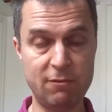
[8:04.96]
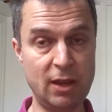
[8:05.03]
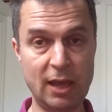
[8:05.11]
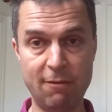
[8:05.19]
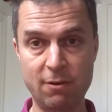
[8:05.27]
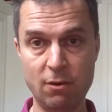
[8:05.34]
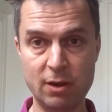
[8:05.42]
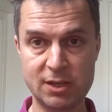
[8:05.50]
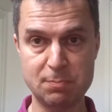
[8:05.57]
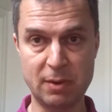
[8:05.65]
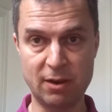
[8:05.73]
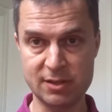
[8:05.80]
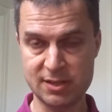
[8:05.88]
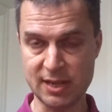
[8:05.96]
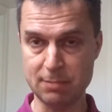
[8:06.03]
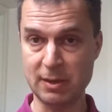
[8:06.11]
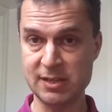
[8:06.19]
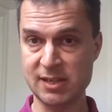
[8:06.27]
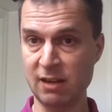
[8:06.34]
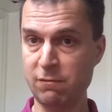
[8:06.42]
I've never experienced
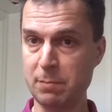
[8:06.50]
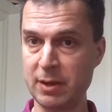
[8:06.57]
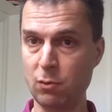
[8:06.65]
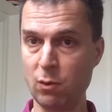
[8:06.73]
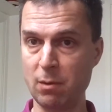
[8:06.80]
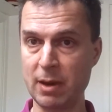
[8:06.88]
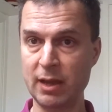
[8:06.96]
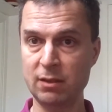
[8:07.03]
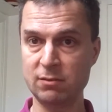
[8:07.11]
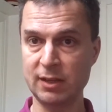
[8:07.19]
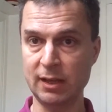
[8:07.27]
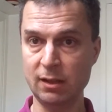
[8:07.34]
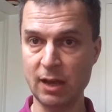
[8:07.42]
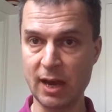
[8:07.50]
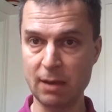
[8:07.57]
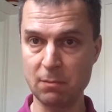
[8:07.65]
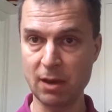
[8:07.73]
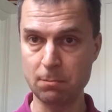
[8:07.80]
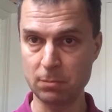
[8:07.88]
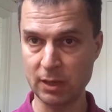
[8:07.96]
that myself, but who am I to tell?
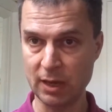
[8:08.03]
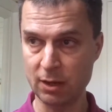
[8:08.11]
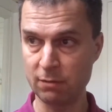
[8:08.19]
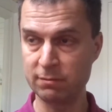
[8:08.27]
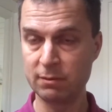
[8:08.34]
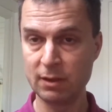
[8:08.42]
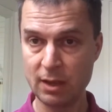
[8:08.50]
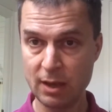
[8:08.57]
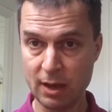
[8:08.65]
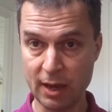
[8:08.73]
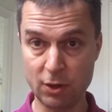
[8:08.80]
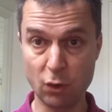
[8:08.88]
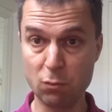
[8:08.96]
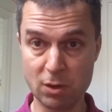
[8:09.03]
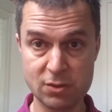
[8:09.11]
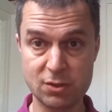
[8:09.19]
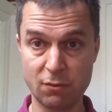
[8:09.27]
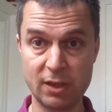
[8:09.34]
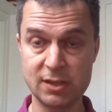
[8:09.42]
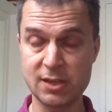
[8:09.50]
I know
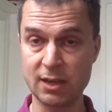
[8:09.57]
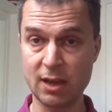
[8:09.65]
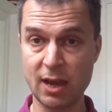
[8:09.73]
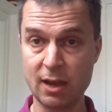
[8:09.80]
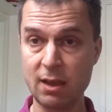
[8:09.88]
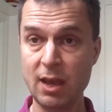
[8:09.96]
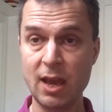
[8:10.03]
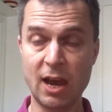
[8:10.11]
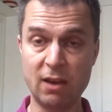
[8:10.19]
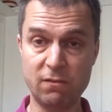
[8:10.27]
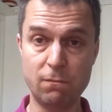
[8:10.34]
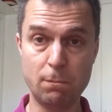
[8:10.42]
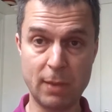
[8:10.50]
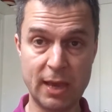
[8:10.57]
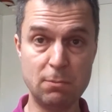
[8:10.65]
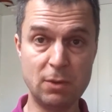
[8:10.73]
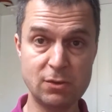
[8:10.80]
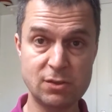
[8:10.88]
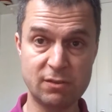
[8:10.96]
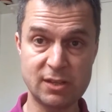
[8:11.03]
most of this. I've
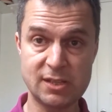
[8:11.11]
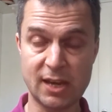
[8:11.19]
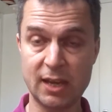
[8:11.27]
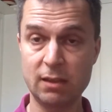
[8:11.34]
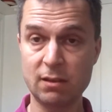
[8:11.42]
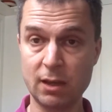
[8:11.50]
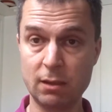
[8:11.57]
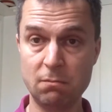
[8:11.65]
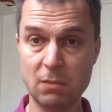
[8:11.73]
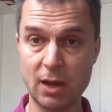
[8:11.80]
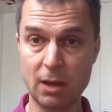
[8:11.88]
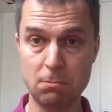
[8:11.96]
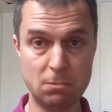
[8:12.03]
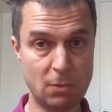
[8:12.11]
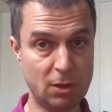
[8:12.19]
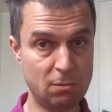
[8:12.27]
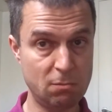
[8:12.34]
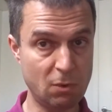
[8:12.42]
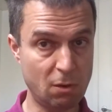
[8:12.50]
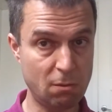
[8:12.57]
made most of the site.
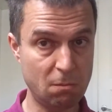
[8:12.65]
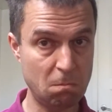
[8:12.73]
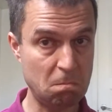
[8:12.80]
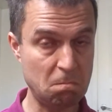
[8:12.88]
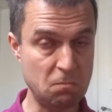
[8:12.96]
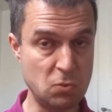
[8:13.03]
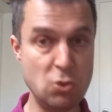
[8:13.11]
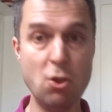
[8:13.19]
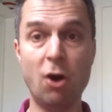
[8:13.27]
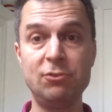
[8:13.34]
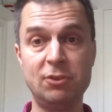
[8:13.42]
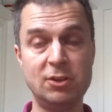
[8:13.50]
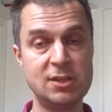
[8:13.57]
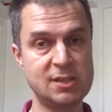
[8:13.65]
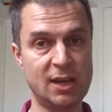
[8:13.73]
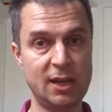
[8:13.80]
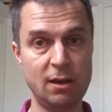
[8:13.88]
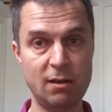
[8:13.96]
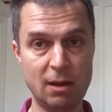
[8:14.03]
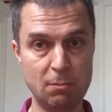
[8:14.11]
I'm not the
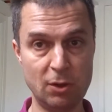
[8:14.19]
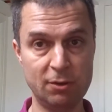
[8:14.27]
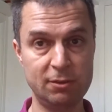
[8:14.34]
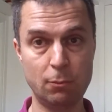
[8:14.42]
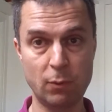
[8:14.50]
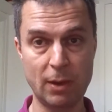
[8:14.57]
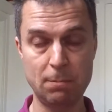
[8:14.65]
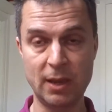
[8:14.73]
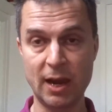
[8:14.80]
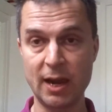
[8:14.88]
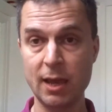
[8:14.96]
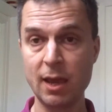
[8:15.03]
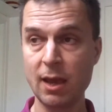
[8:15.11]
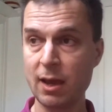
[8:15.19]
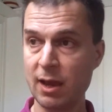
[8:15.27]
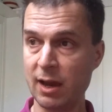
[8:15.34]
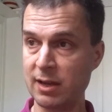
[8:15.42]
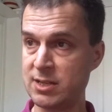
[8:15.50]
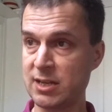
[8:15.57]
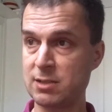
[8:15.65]
designer. I'm not the web guy.
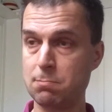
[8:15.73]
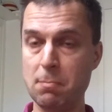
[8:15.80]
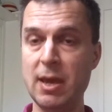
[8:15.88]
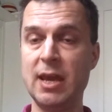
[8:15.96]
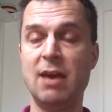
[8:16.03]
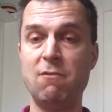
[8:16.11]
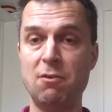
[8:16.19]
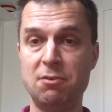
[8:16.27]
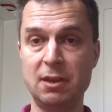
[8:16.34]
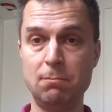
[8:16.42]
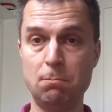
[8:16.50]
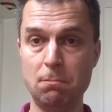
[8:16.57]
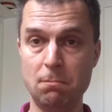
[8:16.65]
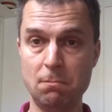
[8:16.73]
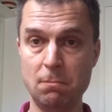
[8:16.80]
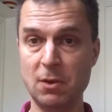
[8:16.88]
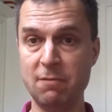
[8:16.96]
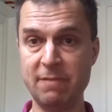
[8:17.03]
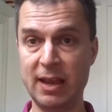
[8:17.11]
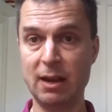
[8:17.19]
I just made everything
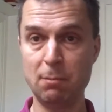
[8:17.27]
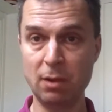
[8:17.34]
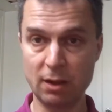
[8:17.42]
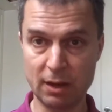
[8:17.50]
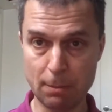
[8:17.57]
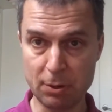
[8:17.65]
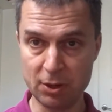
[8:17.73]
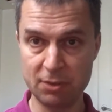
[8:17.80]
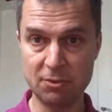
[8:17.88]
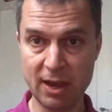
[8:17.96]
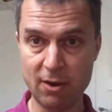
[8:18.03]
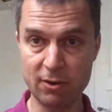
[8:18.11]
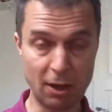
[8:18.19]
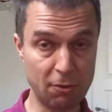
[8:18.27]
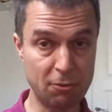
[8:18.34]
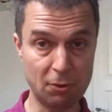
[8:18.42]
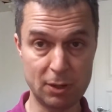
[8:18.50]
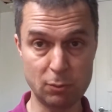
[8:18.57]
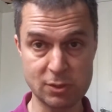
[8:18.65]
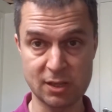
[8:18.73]
available and I put it there and I
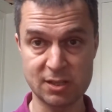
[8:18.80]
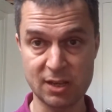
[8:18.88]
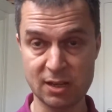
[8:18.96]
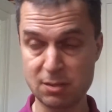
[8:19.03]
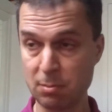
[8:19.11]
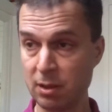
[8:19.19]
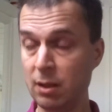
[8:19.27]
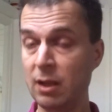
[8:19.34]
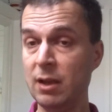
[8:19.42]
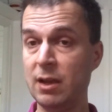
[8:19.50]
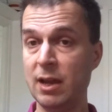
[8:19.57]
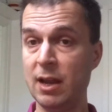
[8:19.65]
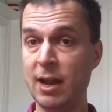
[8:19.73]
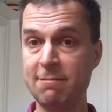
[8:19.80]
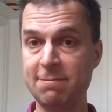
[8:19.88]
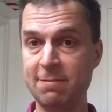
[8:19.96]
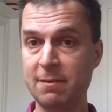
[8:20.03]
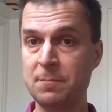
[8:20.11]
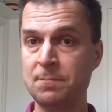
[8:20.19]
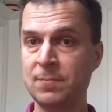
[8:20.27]
thought it was accessible
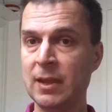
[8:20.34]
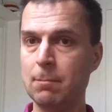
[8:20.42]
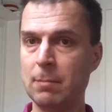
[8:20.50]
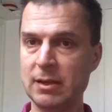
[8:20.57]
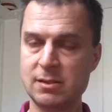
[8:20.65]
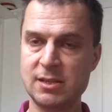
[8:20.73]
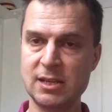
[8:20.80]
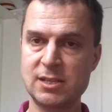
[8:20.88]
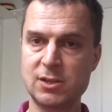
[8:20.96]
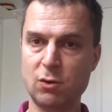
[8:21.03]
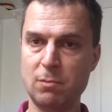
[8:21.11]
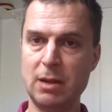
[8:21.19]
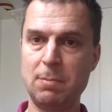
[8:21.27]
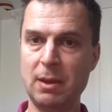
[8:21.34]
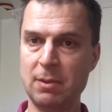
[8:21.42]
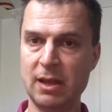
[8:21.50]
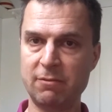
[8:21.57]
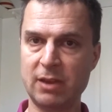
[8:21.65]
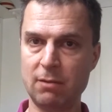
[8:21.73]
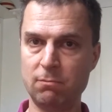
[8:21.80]
enough. But since so many
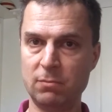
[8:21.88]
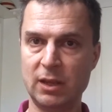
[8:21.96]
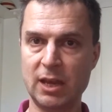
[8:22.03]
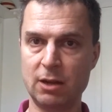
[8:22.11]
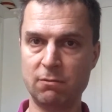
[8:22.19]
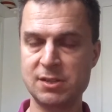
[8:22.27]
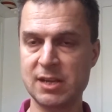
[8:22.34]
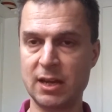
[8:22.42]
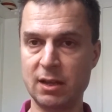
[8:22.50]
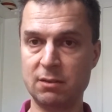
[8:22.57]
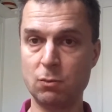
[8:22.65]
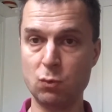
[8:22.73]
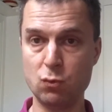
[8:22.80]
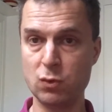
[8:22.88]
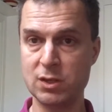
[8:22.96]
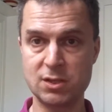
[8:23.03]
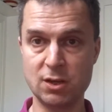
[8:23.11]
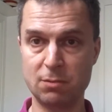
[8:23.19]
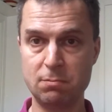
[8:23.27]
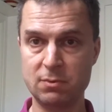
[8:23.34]
people have kind of said that, ooh,
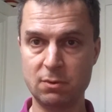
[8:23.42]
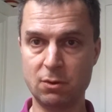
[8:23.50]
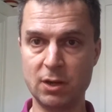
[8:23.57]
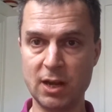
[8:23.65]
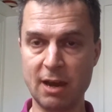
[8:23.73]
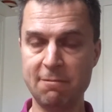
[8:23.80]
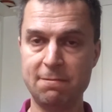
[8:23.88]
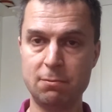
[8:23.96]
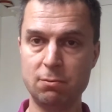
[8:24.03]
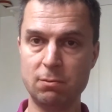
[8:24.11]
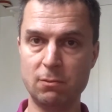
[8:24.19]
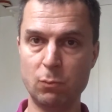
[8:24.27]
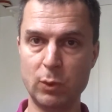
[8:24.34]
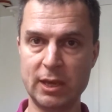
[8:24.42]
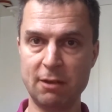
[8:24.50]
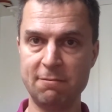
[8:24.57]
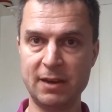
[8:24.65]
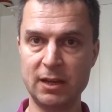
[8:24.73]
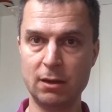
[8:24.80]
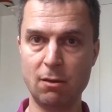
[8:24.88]
it's not good enough, we
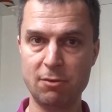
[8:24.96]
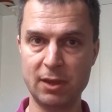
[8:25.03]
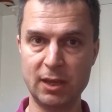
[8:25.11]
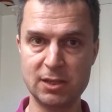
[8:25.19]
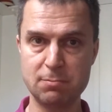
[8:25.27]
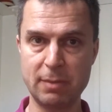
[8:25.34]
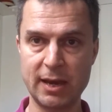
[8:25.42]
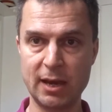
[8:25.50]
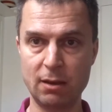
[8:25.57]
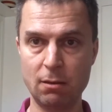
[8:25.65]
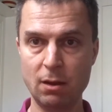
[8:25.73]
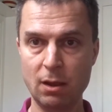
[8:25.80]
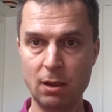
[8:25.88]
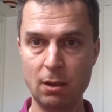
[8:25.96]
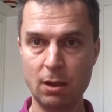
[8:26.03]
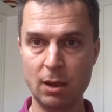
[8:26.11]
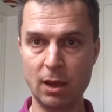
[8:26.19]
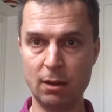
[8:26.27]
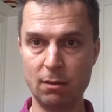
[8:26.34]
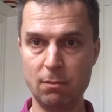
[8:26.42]
can't find anything, it's bad,
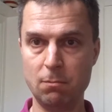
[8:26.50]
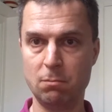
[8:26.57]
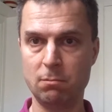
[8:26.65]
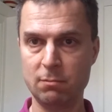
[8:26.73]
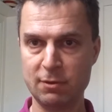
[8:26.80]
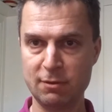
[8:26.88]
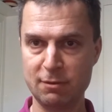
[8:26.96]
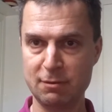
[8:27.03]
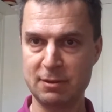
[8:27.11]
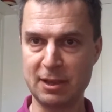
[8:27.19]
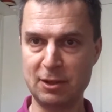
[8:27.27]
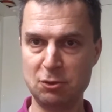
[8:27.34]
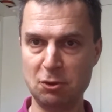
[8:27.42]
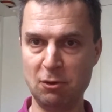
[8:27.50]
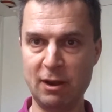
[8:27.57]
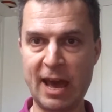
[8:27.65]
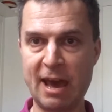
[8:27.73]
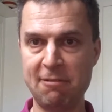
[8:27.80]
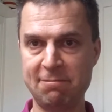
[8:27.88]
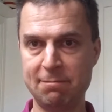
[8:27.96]
and tend to
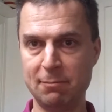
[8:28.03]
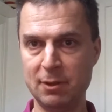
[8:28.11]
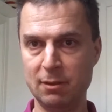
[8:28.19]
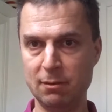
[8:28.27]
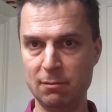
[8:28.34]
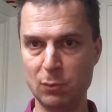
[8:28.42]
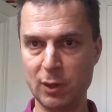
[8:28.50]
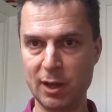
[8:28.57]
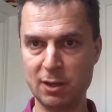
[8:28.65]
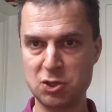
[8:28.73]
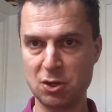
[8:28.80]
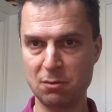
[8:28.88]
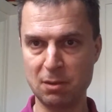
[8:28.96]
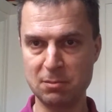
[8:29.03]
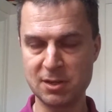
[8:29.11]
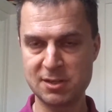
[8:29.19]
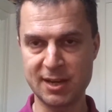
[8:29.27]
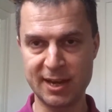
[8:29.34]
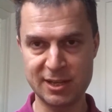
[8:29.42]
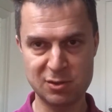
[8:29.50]
laugh when I show them
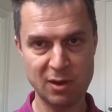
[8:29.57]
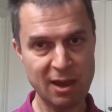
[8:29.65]
the site.